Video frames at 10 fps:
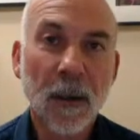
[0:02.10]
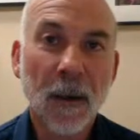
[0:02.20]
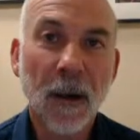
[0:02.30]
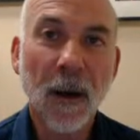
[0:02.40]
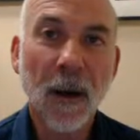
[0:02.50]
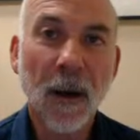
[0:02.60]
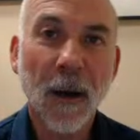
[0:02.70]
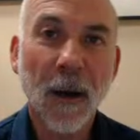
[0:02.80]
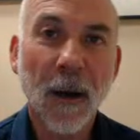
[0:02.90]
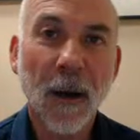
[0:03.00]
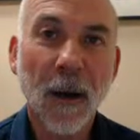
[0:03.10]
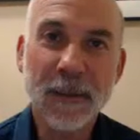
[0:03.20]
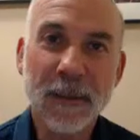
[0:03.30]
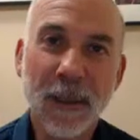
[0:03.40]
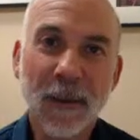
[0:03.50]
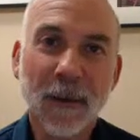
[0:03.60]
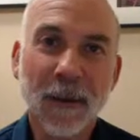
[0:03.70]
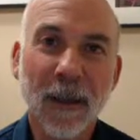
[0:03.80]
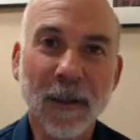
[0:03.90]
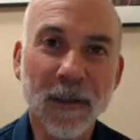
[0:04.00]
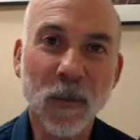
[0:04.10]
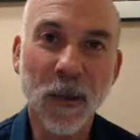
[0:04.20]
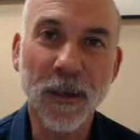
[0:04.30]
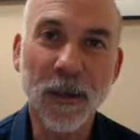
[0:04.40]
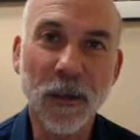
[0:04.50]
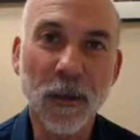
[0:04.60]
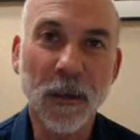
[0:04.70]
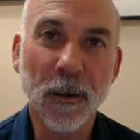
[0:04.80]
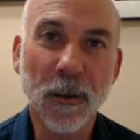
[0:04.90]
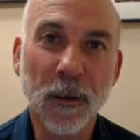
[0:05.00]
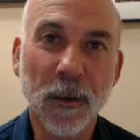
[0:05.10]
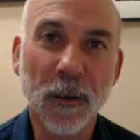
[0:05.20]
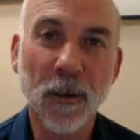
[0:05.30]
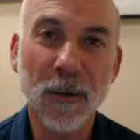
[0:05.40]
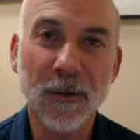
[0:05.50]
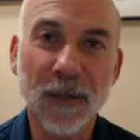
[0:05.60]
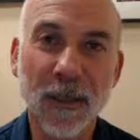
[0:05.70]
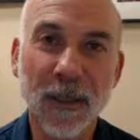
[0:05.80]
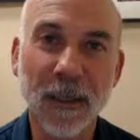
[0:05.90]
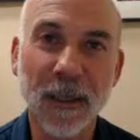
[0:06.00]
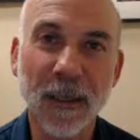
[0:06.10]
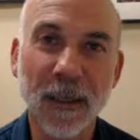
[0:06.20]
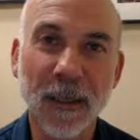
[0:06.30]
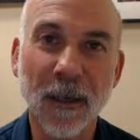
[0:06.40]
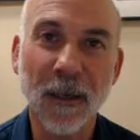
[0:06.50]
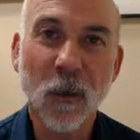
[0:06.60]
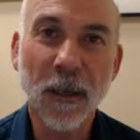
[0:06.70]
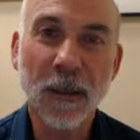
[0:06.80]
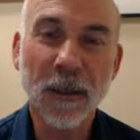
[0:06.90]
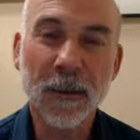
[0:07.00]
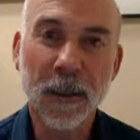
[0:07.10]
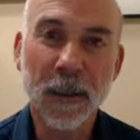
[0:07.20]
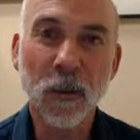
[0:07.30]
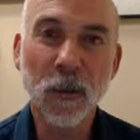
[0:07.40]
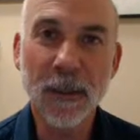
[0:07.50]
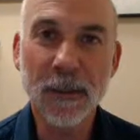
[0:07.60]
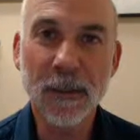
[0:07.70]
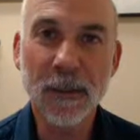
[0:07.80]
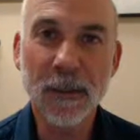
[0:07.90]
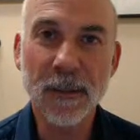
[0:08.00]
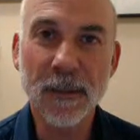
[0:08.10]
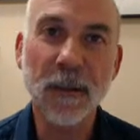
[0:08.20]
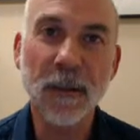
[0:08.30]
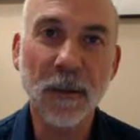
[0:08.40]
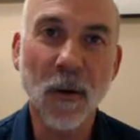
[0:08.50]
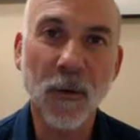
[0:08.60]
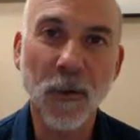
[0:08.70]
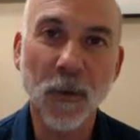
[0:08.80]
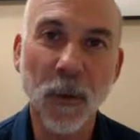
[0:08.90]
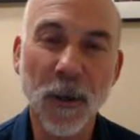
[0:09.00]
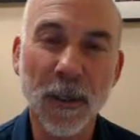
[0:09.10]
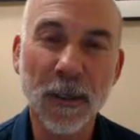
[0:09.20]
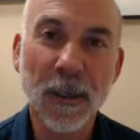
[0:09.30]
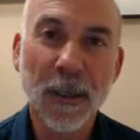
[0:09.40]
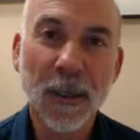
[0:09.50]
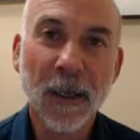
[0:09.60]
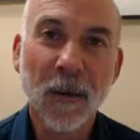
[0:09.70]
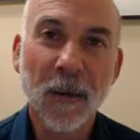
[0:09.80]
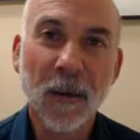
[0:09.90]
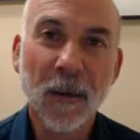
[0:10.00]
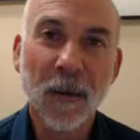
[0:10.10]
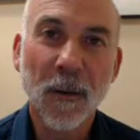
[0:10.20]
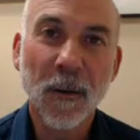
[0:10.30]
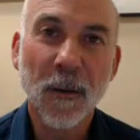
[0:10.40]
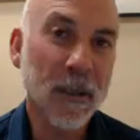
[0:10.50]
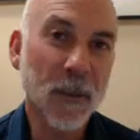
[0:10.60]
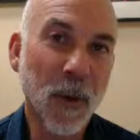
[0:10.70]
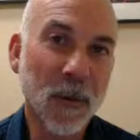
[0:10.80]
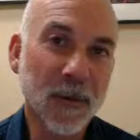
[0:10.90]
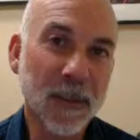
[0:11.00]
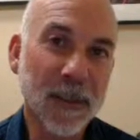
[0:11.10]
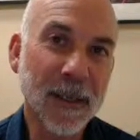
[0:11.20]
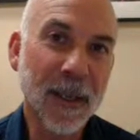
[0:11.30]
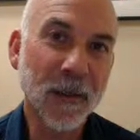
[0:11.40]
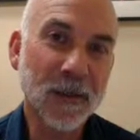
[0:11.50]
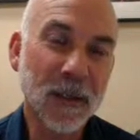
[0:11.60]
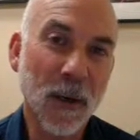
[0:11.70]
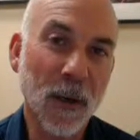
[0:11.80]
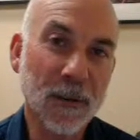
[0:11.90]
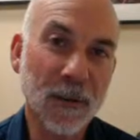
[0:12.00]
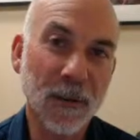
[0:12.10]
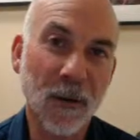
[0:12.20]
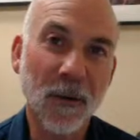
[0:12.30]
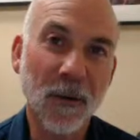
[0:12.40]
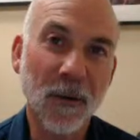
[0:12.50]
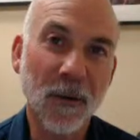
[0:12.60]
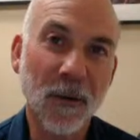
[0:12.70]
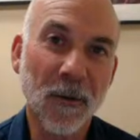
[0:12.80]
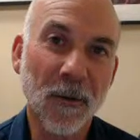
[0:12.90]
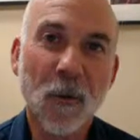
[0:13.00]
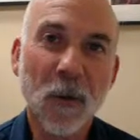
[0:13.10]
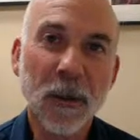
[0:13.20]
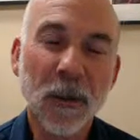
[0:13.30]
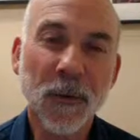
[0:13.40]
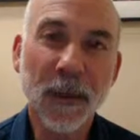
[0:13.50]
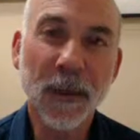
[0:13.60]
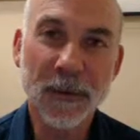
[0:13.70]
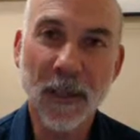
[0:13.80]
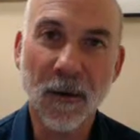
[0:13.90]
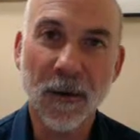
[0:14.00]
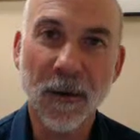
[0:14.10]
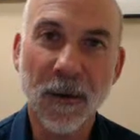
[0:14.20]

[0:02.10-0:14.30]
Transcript: Hi, Dr. Vallonzi here, and I just wanted to do a quick video, get you thinking. We're going to continue in a series, going to go through the book. What I wanted to pose to you today was a question, though. What do you think is health?